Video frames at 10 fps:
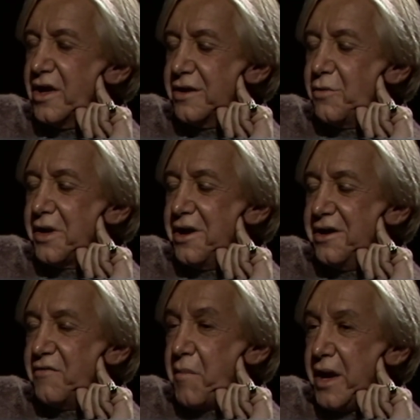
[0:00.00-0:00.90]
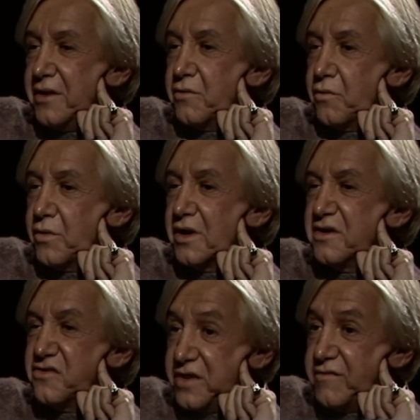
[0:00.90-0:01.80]
Really? Friend. What kind of a man
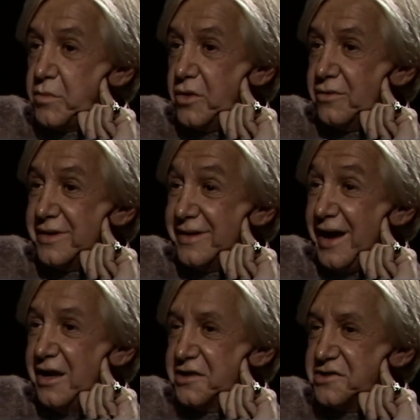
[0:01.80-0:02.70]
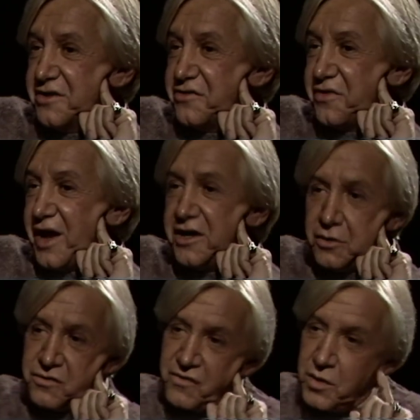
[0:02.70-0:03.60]
really is David Bowie? I'd like to ask you that. I
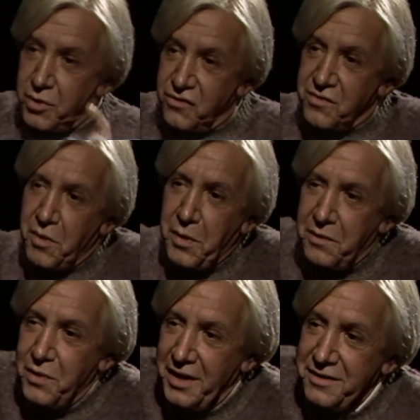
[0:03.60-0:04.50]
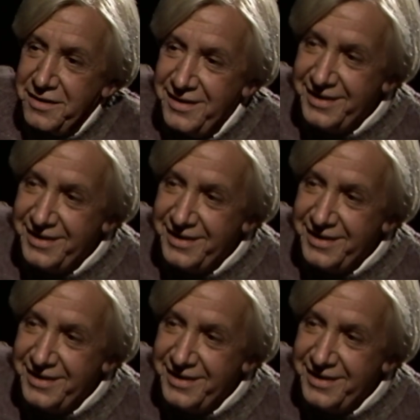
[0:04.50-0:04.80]
know it's very personal, but really...